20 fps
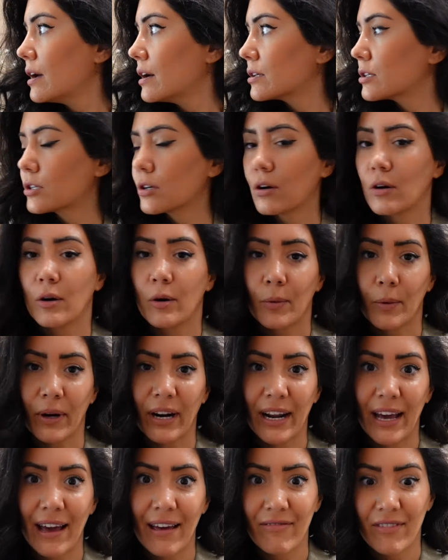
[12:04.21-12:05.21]
So we're
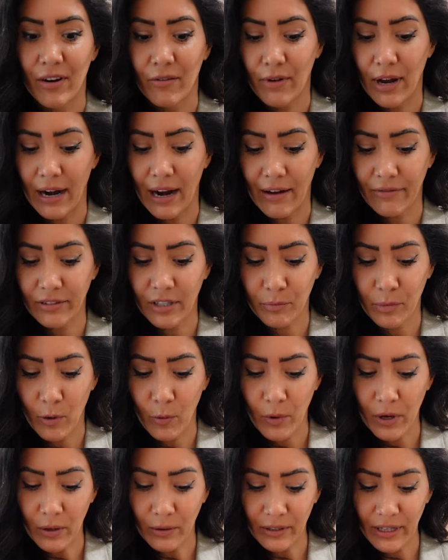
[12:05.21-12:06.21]
gonna head there right after, but
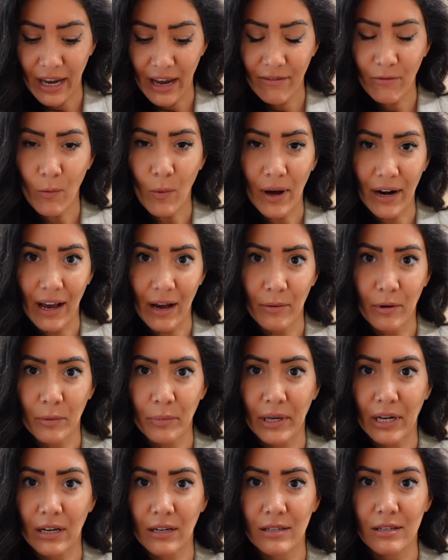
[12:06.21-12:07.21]
we only have one hour
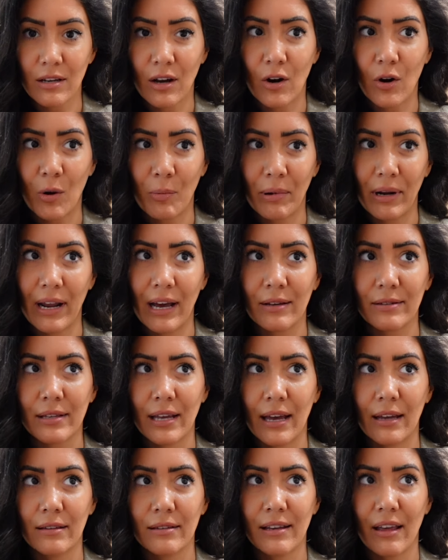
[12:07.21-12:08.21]
because our open house
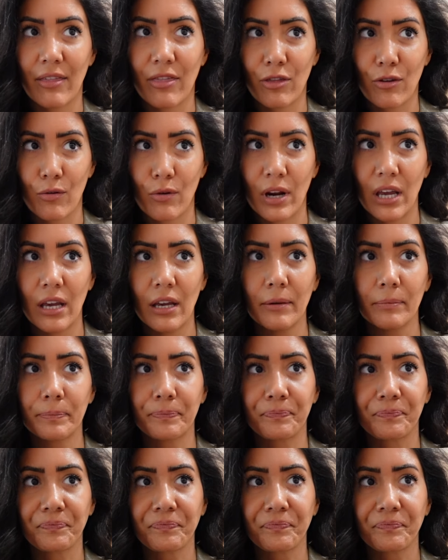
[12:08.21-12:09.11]
ends at three